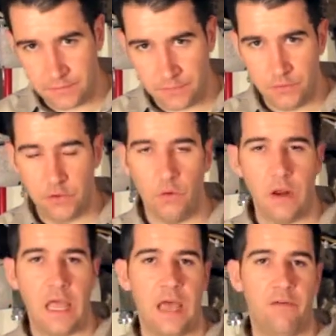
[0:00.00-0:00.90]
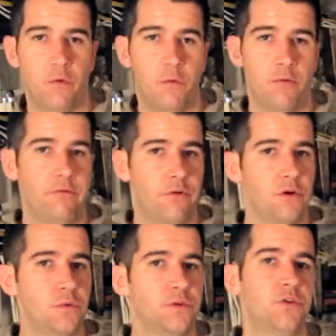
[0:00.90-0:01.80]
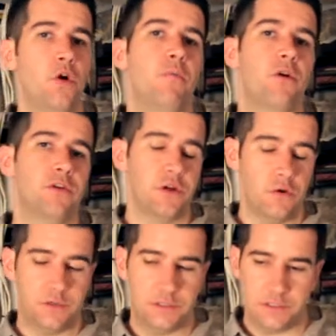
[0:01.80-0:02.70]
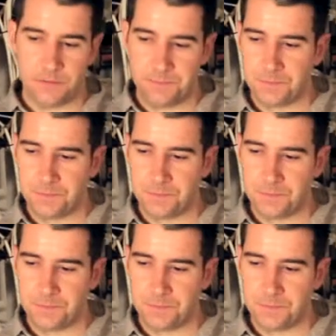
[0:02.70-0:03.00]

if you don't have what we refer to as no-burst hoses.